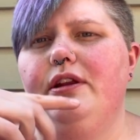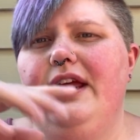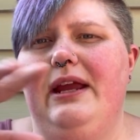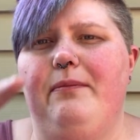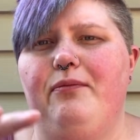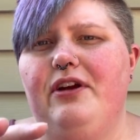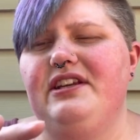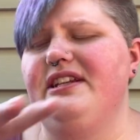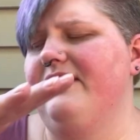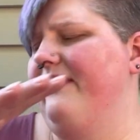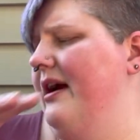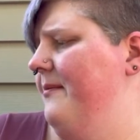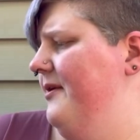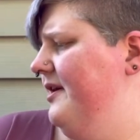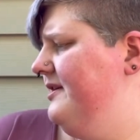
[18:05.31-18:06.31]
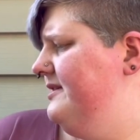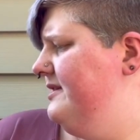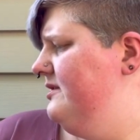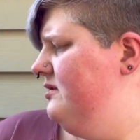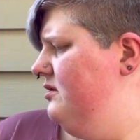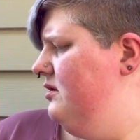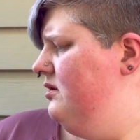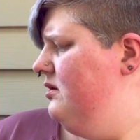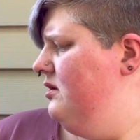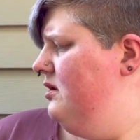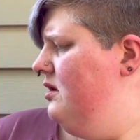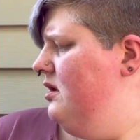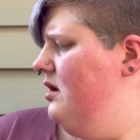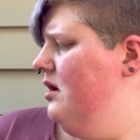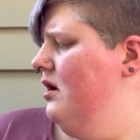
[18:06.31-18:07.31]
Like printed fabrics.
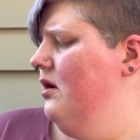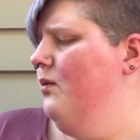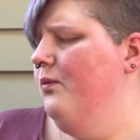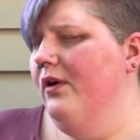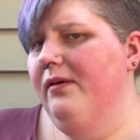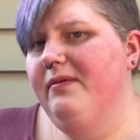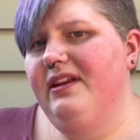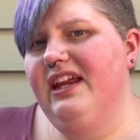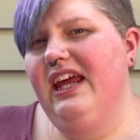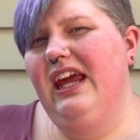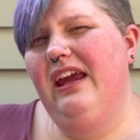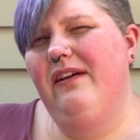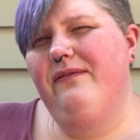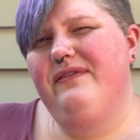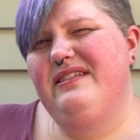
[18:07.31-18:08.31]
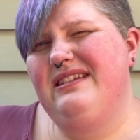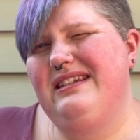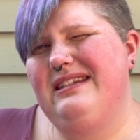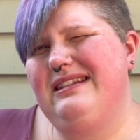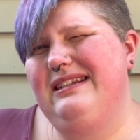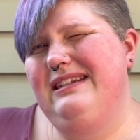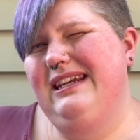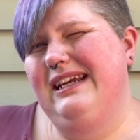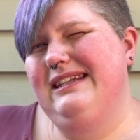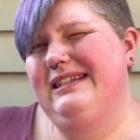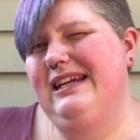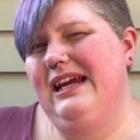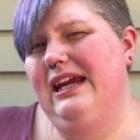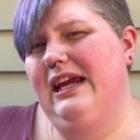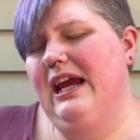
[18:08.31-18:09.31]
We believe
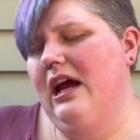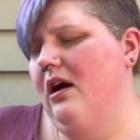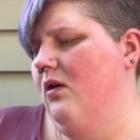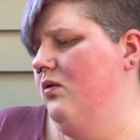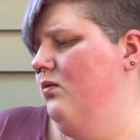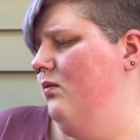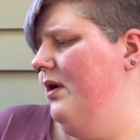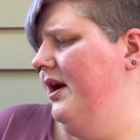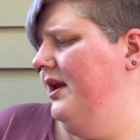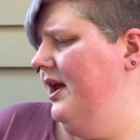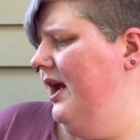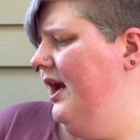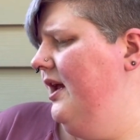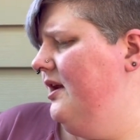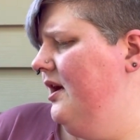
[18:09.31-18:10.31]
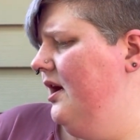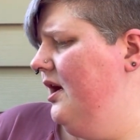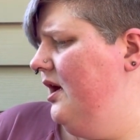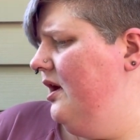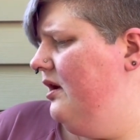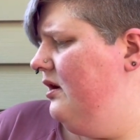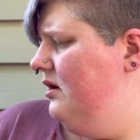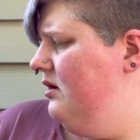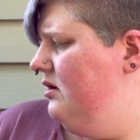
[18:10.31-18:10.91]
16 count white Ada.